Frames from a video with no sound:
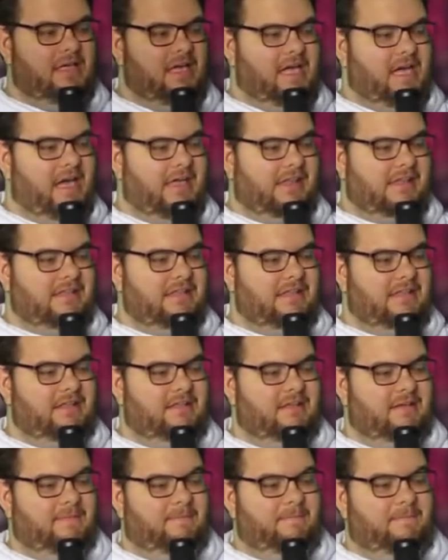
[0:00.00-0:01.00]
And
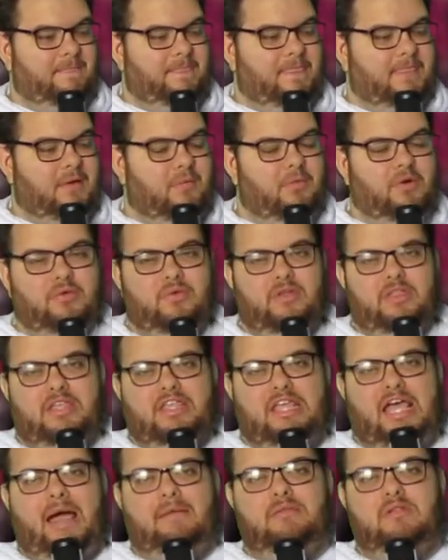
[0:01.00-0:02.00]
what really
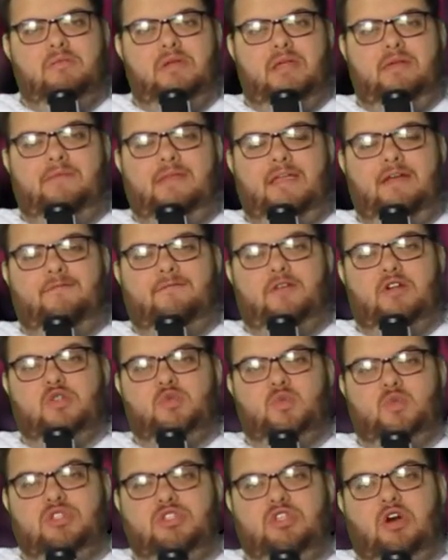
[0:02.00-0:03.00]
captivated me at
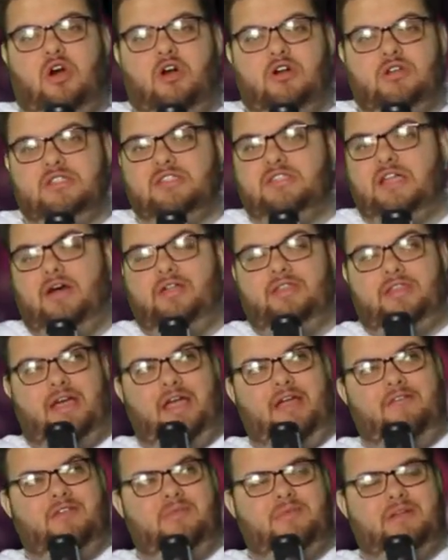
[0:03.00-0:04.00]
first was the art style. Now,
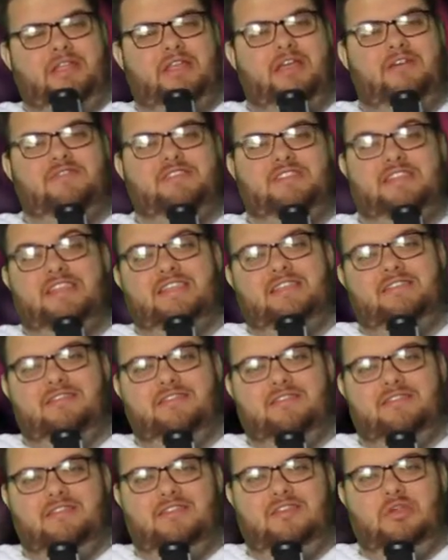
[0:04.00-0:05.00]
everybody I've seen
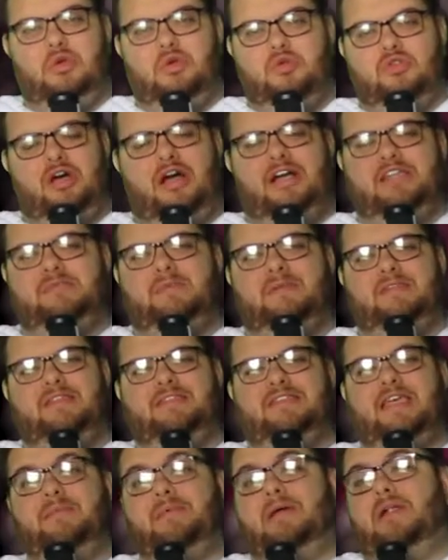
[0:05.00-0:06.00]
who talks about this
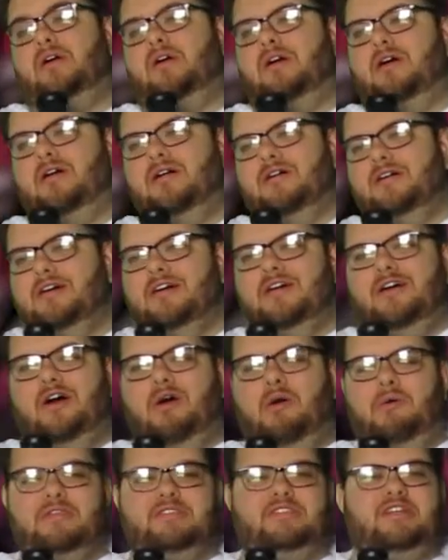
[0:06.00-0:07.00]
game at all
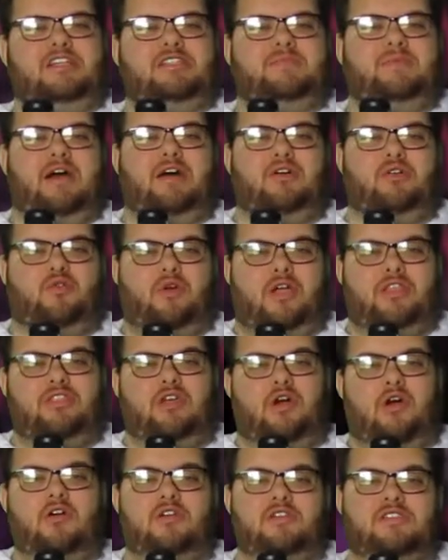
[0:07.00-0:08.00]
always talks about how great the
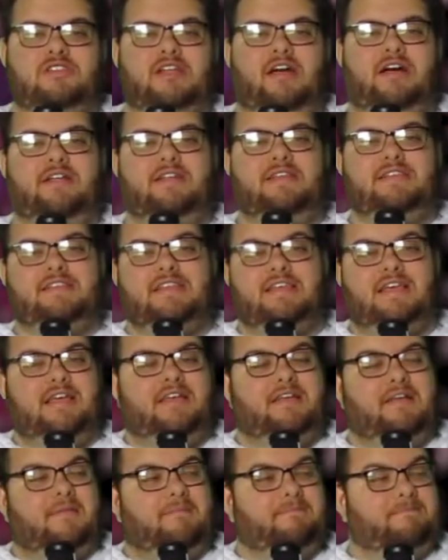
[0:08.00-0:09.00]
art style is,
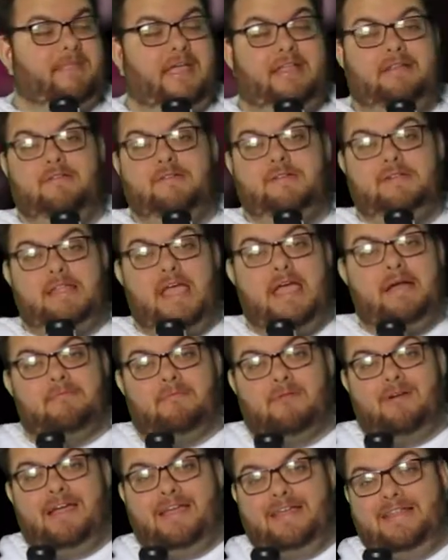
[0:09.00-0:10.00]
and you're damn
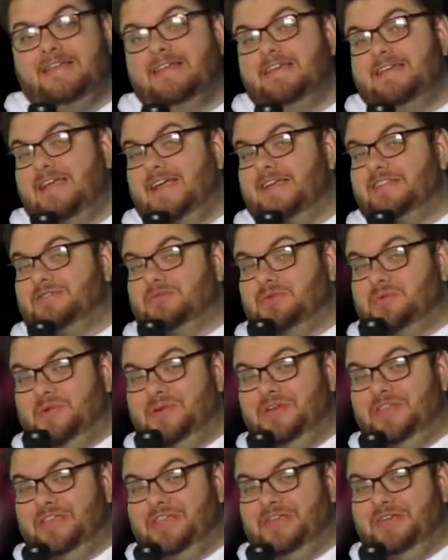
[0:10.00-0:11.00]
right, it's
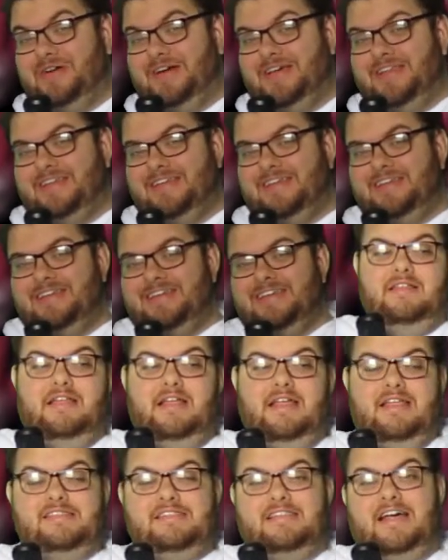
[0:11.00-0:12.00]
really good.
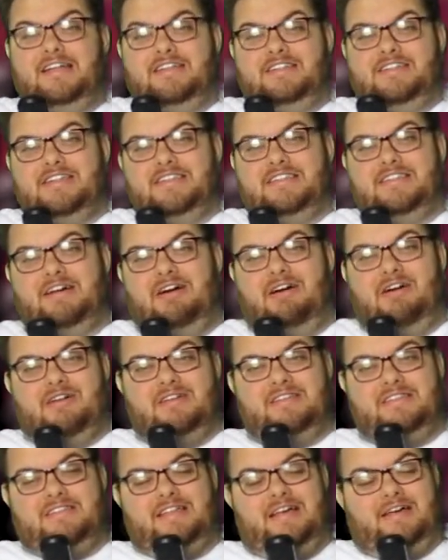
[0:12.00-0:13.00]
It's not just the art
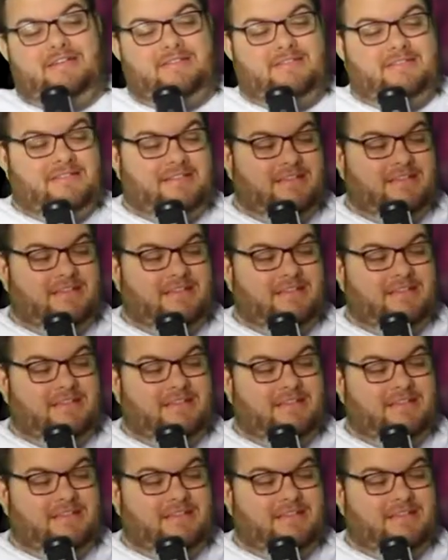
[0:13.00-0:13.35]
style.